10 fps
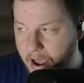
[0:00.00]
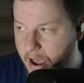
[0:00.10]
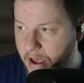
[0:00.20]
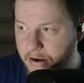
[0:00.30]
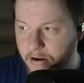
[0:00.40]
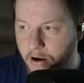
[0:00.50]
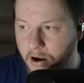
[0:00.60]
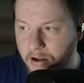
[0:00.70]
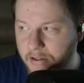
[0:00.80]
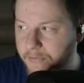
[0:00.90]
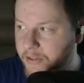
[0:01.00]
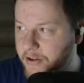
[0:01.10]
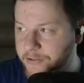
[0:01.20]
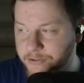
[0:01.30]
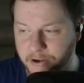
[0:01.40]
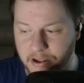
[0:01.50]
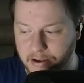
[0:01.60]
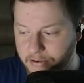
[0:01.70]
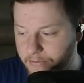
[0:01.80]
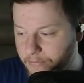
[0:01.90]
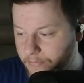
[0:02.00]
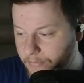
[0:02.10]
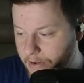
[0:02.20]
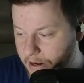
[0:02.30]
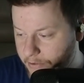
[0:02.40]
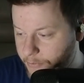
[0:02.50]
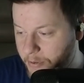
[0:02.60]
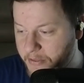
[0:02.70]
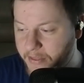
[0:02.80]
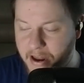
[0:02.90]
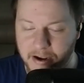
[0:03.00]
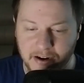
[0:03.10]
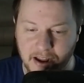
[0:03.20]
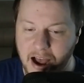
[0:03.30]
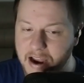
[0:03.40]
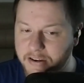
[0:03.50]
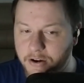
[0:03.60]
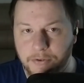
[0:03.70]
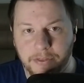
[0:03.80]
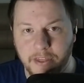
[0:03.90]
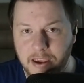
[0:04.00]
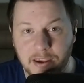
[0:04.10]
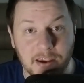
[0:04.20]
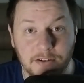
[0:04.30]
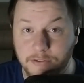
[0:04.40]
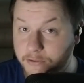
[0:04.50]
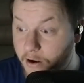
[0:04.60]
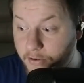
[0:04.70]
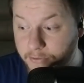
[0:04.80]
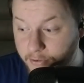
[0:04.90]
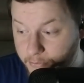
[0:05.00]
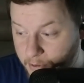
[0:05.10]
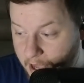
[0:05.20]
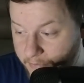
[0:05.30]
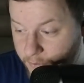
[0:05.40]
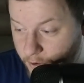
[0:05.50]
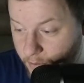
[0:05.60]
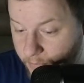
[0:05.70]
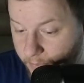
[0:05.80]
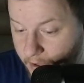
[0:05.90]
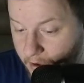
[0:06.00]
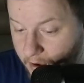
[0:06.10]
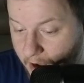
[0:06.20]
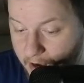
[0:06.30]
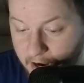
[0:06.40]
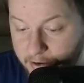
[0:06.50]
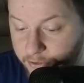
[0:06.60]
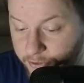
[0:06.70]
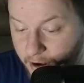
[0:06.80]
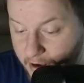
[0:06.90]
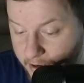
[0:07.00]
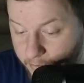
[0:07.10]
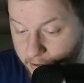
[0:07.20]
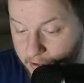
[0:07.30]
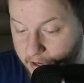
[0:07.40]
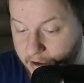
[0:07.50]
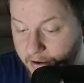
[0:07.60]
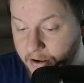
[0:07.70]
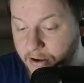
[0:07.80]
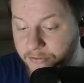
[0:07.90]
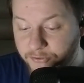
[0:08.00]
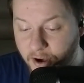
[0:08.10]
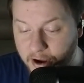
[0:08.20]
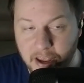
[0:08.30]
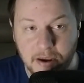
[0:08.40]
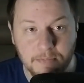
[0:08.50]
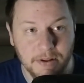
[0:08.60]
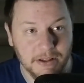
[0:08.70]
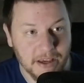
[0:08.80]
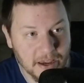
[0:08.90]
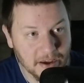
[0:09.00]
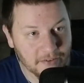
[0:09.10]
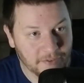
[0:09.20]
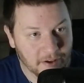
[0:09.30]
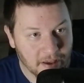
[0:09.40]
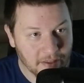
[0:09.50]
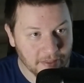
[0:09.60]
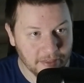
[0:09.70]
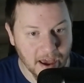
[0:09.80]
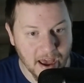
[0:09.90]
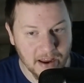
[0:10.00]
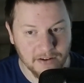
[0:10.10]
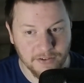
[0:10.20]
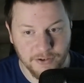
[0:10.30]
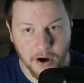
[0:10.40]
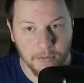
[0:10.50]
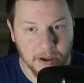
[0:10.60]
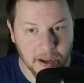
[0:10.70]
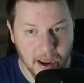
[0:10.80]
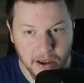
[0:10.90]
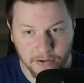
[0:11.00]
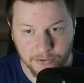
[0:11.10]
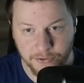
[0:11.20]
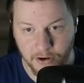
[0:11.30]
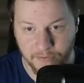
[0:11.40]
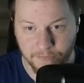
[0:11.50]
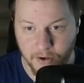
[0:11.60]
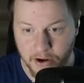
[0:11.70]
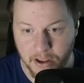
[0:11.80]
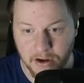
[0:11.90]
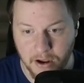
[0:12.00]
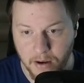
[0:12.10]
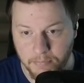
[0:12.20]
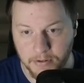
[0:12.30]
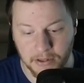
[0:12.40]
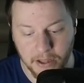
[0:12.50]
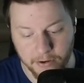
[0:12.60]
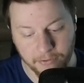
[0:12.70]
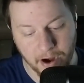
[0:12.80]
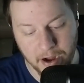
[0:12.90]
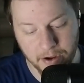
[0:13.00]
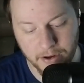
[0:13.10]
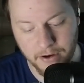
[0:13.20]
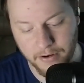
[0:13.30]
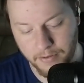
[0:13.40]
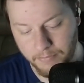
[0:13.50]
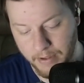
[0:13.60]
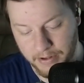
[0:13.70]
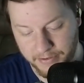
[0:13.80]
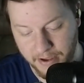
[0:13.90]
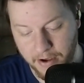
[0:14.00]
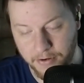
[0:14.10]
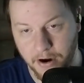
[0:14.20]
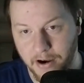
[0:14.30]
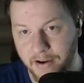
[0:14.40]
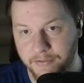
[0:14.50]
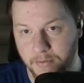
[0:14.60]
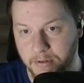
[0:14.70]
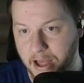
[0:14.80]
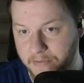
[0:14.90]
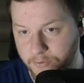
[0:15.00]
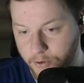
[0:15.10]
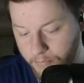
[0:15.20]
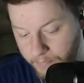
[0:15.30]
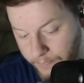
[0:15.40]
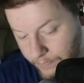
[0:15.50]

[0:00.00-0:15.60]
And all of this shit is pathetic. I don't think he deserves his platform. And I genuinely fucking believe that Jeremy Hale should have fucking obliterated Miltown off the platform.